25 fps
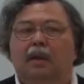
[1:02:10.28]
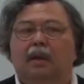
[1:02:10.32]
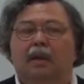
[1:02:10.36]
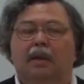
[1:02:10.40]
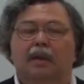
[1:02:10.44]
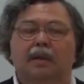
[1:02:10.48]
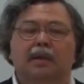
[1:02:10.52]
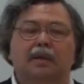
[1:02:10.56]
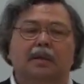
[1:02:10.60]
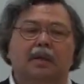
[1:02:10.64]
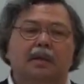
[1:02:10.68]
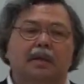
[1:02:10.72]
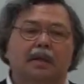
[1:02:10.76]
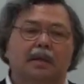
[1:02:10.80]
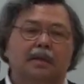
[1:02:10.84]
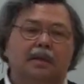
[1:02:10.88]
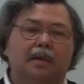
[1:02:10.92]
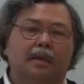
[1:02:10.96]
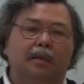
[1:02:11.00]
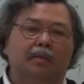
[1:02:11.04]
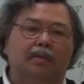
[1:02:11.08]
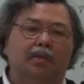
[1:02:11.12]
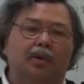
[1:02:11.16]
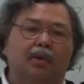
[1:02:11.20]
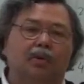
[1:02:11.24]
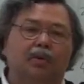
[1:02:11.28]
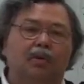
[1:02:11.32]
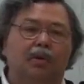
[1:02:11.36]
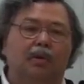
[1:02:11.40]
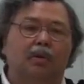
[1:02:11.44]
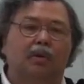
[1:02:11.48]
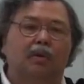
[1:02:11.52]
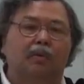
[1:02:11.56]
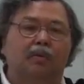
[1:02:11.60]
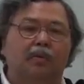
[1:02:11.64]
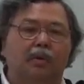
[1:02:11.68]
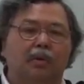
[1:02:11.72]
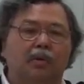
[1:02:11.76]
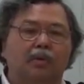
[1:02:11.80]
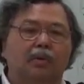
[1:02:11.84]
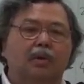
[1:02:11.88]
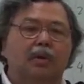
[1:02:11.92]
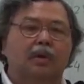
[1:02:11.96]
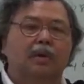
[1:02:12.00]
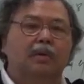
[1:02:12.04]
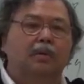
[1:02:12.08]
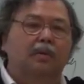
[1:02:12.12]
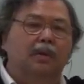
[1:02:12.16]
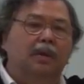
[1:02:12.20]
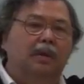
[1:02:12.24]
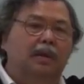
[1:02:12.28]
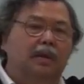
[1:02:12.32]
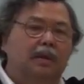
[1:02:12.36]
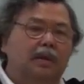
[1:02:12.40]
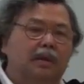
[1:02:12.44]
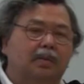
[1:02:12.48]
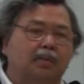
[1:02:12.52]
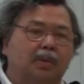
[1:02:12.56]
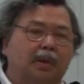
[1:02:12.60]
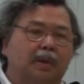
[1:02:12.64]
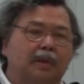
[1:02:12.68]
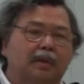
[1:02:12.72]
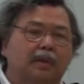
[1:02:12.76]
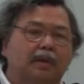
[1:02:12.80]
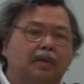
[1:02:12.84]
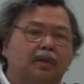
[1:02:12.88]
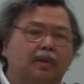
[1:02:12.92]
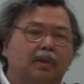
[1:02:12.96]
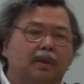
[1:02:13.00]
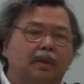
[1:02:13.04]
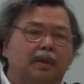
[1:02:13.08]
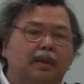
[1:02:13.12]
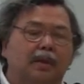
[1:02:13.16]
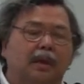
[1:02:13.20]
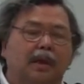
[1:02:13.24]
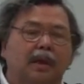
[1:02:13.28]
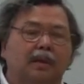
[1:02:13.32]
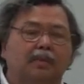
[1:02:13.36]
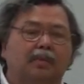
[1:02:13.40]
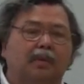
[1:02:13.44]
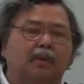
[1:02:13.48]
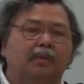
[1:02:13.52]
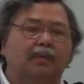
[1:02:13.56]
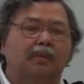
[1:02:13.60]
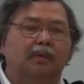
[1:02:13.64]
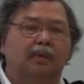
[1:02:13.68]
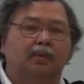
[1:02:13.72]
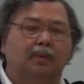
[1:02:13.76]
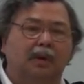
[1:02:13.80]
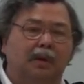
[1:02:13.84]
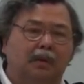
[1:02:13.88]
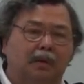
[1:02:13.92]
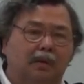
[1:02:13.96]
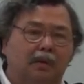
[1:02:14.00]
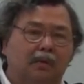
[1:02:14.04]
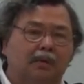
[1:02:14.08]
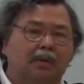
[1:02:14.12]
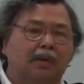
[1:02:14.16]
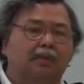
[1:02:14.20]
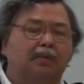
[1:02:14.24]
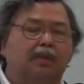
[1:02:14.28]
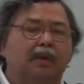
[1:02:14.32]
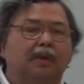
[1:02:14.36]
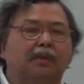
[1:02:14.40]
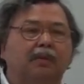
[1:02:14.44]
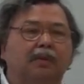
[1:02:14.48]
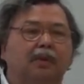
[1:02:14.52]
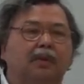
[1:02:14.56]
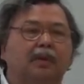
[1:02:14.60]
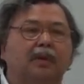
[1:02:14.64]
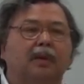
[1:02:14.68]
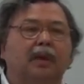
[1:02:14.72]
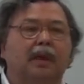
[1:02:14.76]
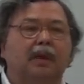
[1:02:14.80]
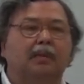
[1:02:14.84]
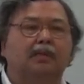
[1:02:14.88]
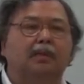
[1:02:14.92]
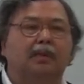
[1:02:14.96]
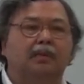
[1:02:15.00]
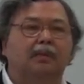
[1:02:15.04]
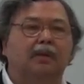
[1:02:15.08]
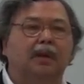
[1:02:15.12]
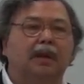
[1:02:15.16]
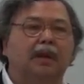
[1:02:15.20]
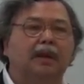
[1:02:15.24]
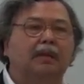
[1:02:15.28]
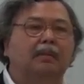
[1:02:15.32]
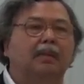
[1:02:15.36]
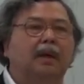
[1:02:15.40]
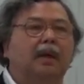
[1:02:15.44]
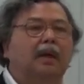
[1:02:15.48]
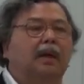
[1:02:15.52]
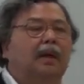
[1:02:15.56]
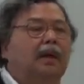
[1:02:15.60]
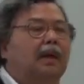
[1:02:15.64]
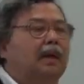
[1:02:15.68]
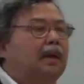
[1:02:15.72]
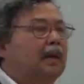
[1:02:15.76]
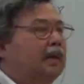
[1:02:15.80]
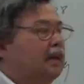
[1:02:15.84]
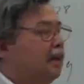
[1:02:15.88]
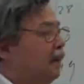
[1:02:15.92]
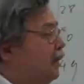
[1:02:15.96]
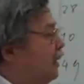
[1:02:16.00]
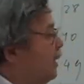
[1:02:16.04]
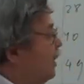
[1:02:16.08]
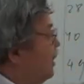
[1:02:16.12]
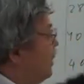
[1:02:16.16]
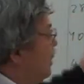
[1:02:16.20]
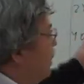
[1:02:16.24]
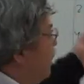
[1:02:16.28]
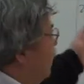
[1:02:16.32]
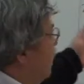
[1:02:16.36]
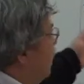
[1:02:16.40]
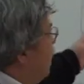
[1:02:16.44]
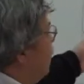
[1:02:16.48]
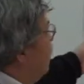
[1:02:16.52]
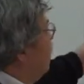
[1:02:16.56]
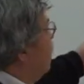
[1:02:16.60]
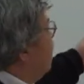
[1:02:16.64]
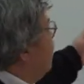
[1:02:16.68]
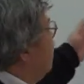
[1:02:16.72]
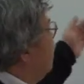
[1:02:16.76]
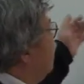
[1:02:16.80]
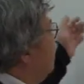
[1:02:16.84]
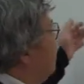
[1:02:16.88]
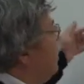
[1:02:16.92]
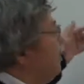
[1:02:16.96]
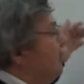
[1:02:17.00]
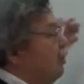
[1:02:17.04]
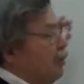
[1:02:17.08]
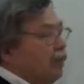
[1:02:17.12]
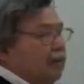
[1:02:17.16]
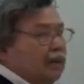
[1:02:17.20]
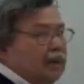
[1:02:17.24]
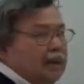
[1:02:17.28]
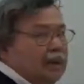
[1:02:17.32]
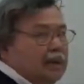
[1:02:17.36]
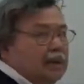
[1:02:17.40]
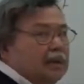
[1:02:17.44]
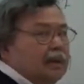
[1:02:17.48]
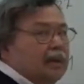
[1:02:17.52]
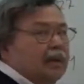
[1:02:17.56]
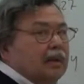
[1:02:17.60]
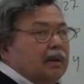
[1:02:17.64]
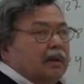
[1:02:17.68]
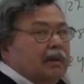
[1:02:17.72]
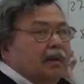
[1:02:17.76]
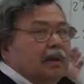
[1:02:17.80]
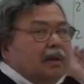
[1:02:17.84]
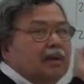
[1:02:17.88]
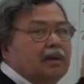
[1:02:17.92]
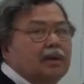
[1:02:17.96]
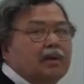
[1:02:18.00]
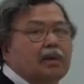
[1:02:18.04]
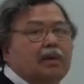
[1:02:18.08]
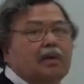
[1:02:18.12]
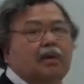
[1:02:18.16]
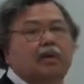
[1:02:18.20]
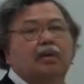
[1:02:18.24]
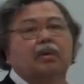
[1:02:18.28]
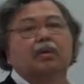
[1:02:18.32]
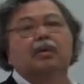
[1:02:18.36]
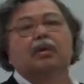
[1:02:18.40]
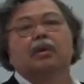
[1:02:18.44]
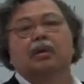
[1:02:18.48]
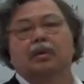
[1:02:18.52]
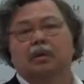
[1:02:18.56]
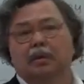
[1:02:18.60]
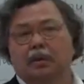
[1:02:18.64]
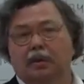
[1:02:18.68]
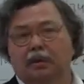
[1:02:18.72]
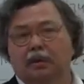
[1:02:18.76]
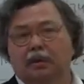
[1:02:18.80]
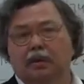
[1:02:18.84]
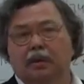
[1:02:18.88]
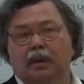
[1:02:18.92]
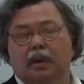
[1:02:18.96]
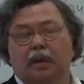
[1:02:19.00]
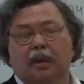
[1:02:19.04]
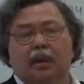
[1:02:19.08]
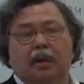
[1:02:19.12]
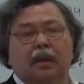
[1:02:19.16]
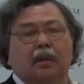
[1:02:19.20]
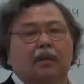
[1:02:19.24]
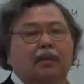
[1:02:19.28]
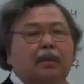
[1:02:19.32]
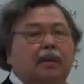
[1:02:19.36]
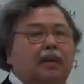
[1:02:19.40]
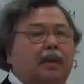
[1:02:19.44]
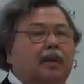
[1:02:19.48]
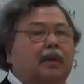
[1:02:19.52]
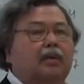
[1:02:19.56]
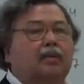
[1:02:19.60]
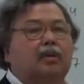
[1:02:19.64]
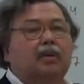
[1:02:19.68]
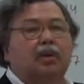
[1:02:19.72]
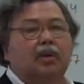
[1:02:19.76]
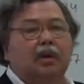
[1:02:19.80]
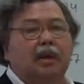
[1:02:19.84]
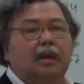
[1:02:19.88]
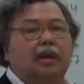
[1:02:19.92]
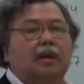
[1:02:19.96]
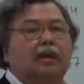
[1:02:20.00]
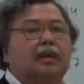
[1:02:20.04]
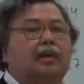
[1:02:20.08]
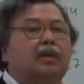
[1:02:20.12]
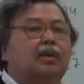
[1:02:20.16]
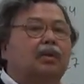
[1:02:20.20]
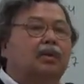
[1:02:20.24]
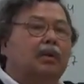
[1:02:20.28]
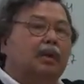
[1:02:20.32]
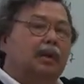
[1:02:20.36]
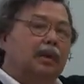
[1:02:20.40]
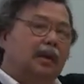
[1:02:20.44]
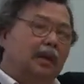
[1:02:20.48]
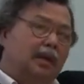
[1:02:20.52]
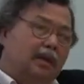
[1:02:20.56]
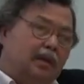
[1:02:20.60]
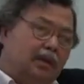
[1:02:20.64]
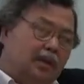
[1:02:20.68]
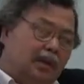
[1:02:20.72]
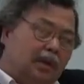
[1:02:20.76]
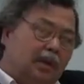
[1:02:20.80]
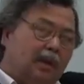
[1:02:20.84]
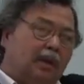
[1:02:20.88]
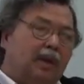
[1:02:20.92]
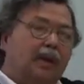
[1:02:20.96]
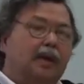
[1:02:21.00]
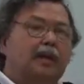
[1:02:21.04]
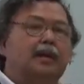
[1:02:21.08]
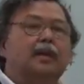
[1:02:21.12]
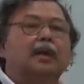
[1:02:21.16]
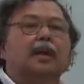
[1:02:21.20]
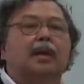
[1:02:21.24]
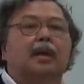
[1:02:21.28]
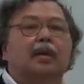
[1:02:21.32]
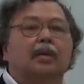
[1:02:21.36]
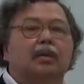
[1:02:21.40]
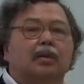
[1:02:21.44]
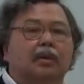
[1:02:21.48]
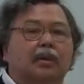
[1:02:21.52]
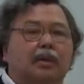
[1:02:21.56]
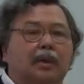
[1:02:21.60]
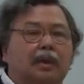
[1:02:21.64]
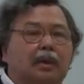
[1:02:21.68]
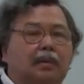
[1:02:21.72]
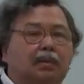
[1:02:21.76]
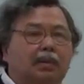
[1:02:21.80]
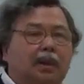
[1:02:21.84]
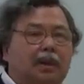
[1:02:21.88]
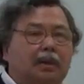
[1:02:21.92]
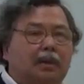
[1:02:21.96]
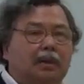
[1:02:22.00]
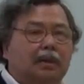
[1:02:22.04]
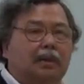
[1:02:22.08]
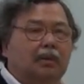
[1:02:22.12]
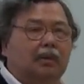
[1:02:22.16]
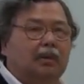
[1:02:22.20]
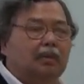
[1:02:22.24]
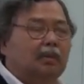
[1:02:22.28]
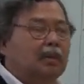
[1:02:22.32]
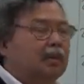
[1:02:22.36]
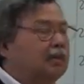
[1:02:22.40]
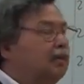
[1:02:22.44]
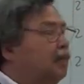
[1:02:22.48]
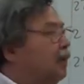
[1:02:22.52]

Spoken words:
Is the distribution of users with respect to the type of the preferred type of game the same in each of these 3 regions or not? Without trying to actually write out this multinomial